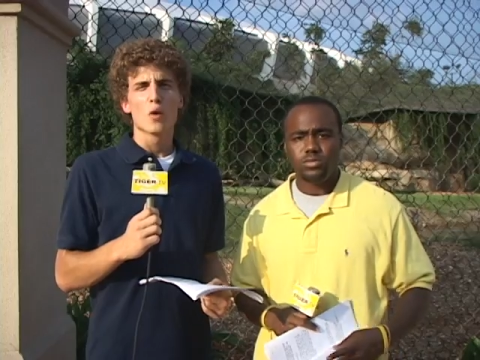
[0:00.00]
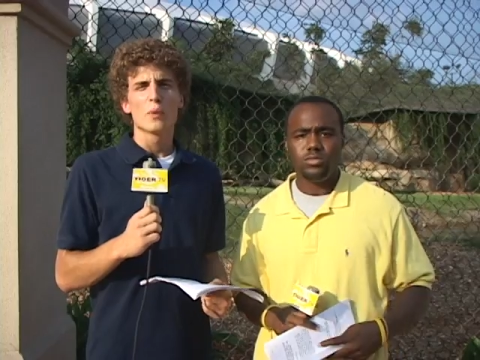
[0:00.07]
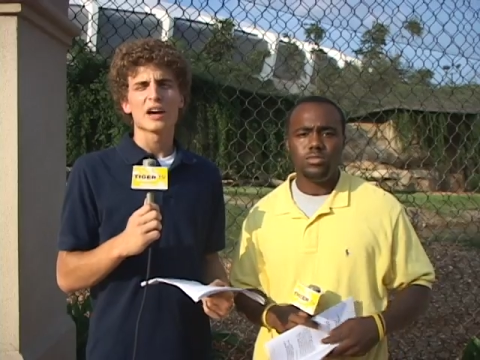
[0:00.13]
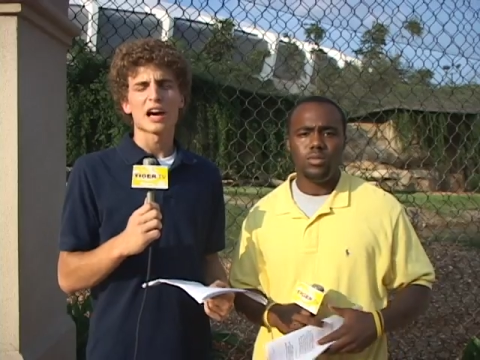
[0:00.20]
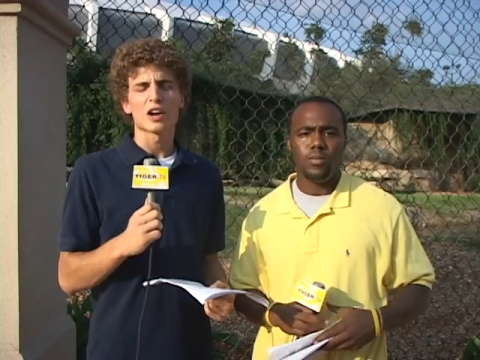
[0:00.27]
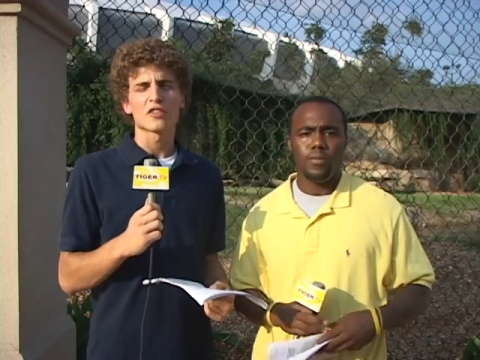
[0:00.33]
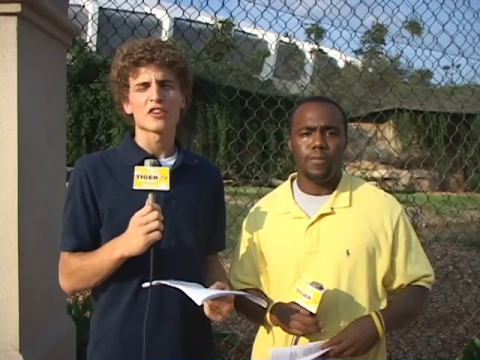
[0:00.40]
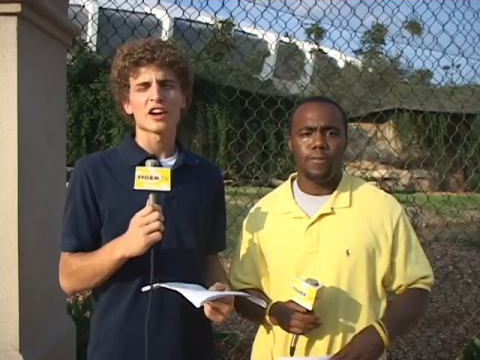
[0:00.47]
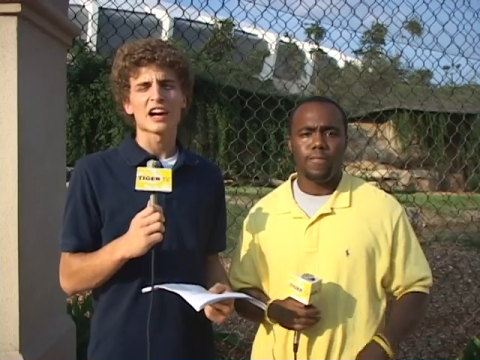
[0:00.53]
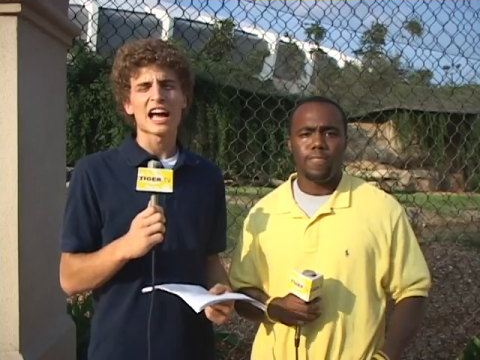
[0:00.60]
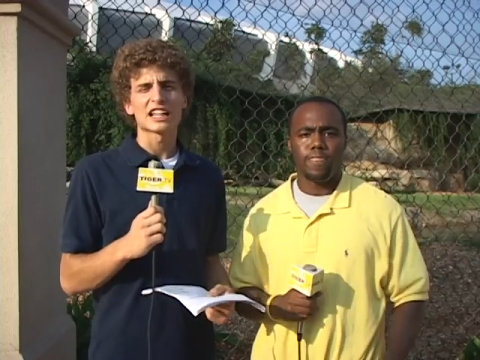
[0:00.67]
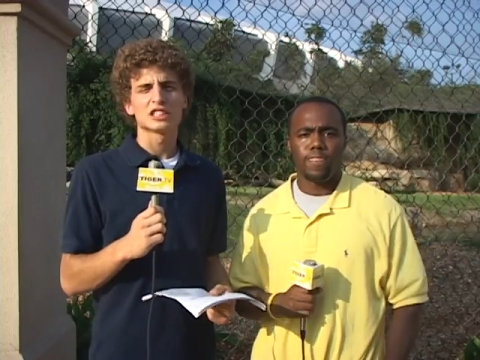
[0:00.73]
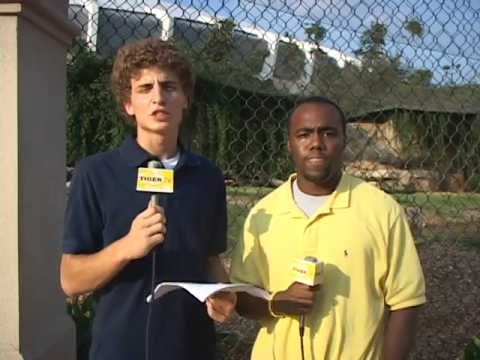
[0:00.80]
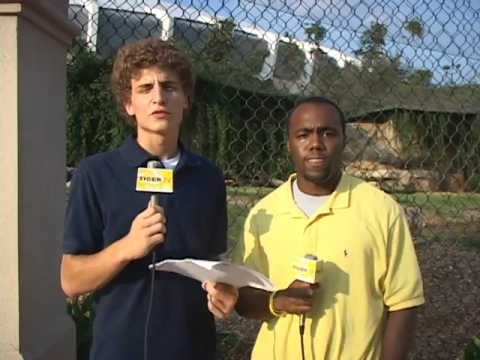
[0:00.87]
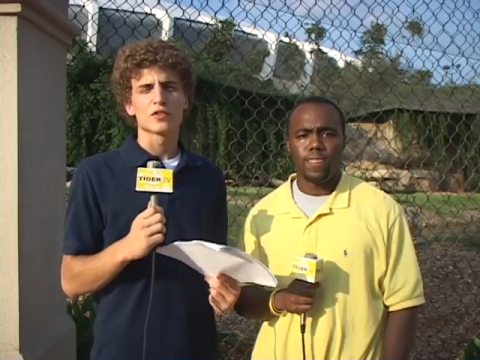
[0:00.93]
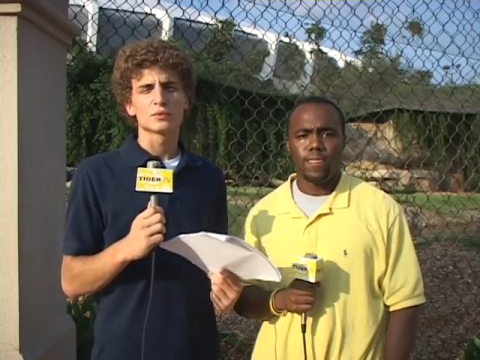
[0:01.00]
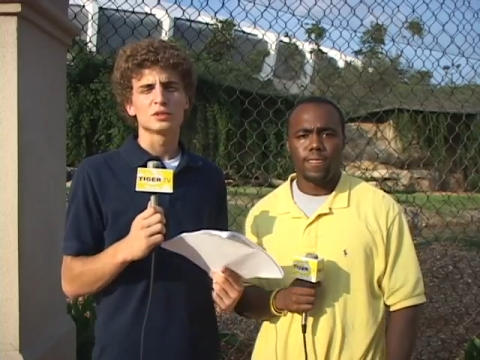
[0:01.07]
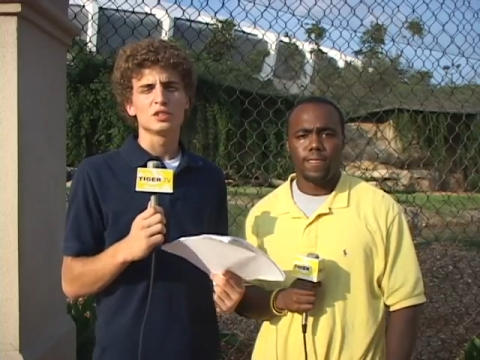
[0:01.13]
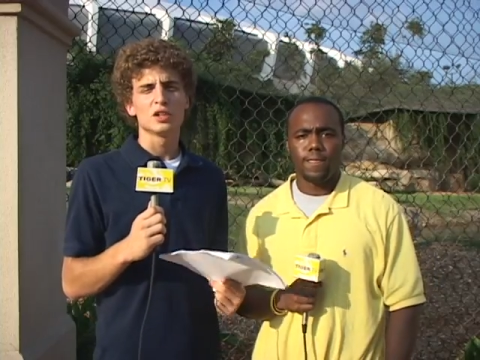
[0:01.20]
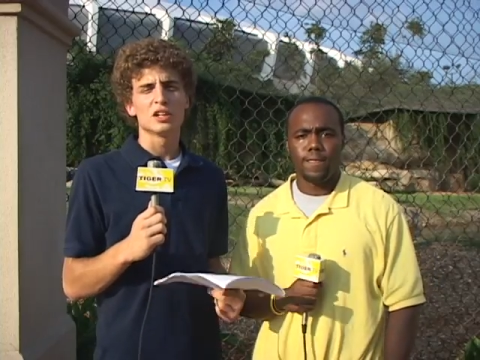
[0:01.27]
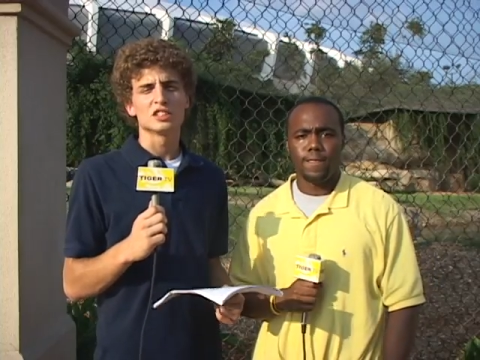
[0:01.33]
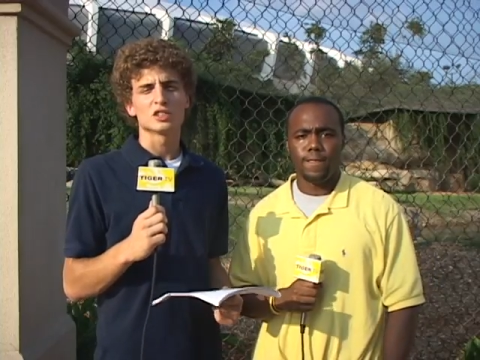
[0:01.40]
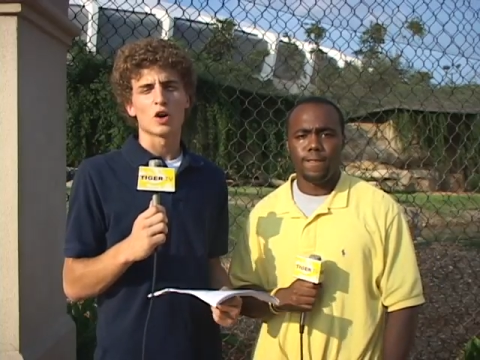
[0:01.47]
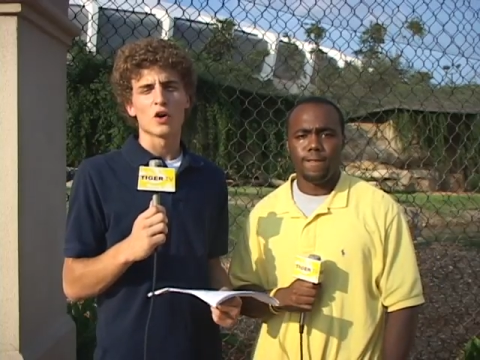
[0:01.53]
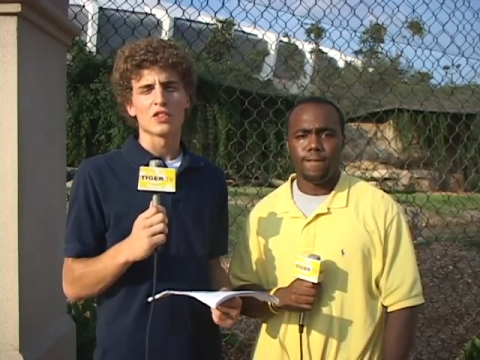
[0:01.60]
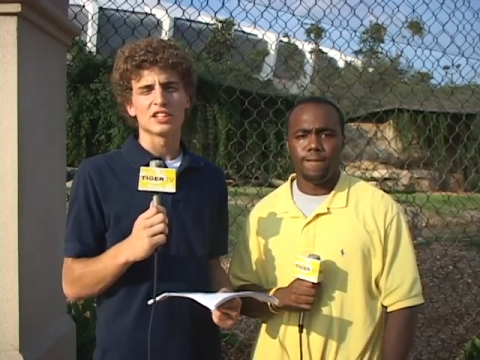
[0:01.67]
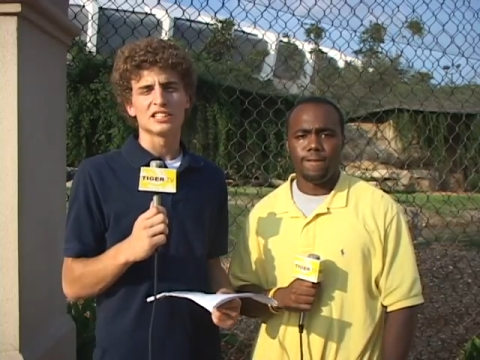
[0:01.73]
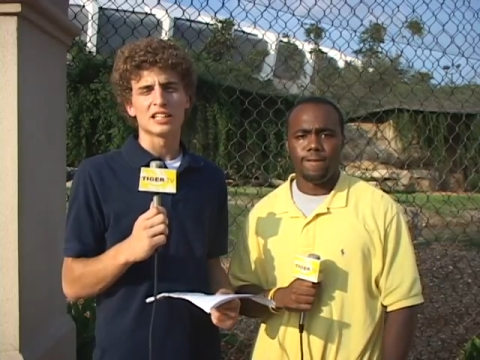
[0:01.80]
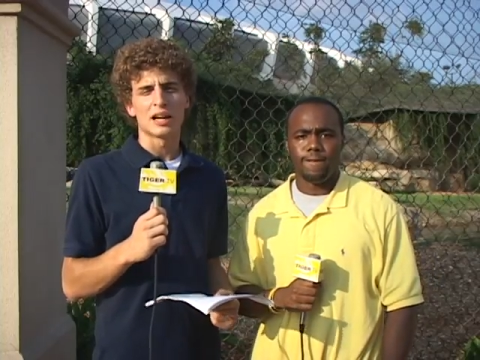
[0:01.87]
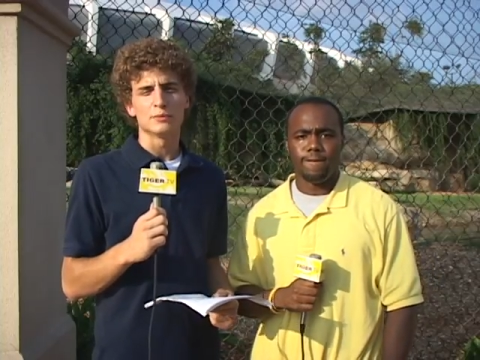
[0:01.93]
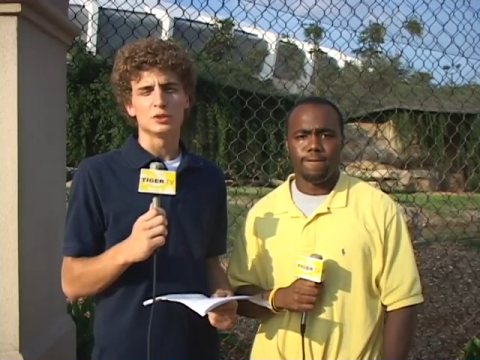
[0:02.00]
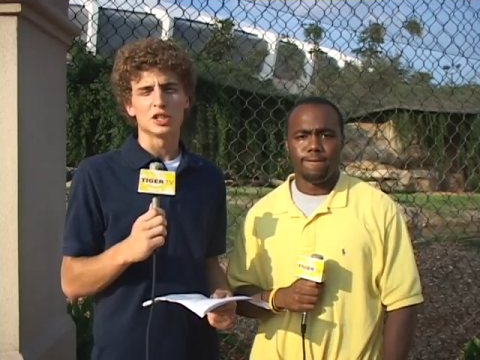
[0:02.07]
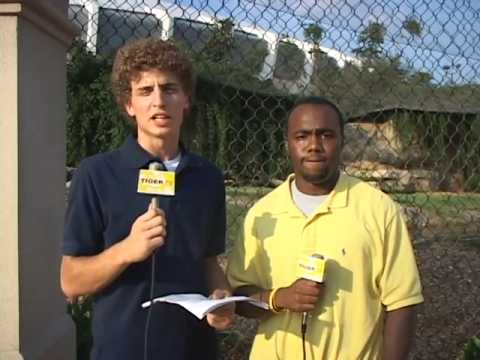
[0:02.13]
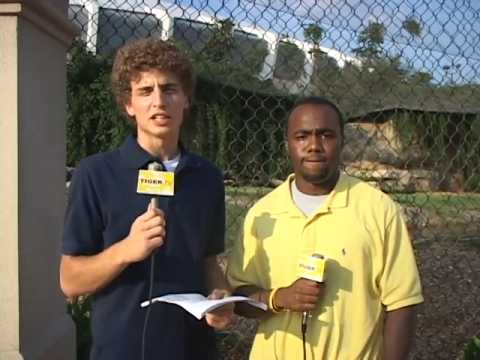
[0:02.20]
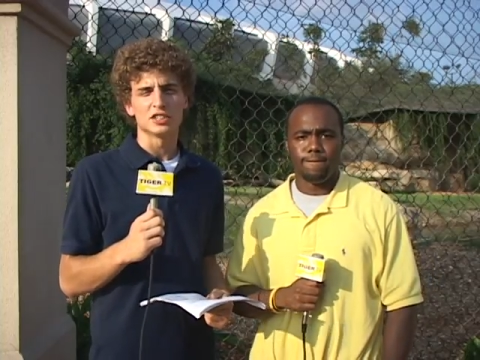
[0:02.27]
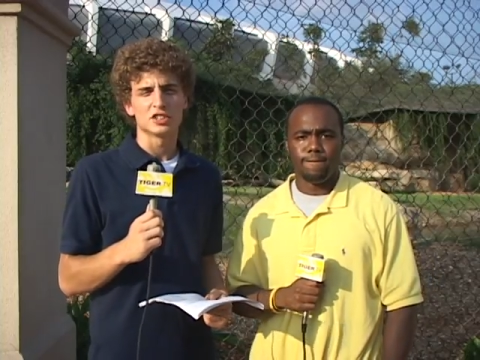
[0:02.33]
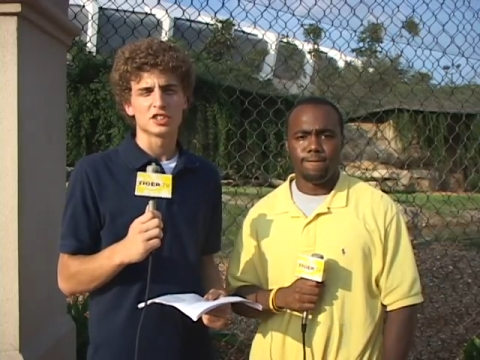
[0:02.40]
Speaker 1: We got a reaction from students on the time change.